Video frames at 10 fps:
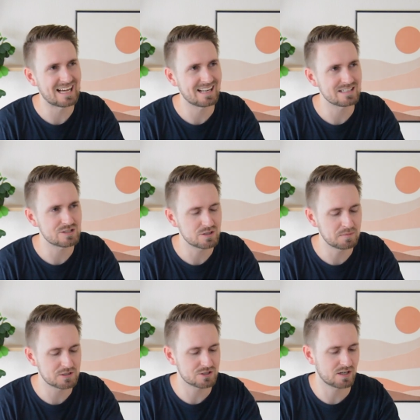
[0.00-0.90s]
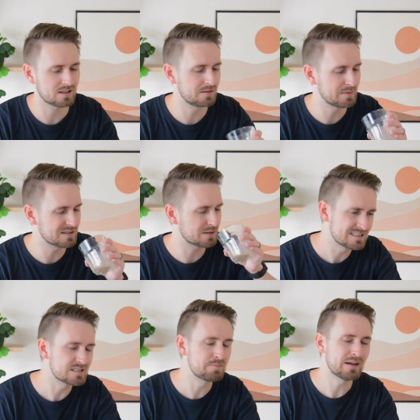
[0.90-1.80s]
added too much chocolate milk. It
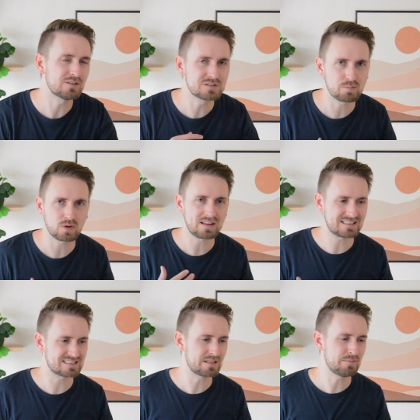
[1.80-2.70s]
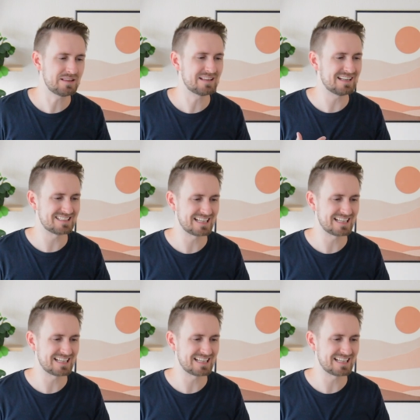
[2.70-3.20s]
smells more like cinnamon than it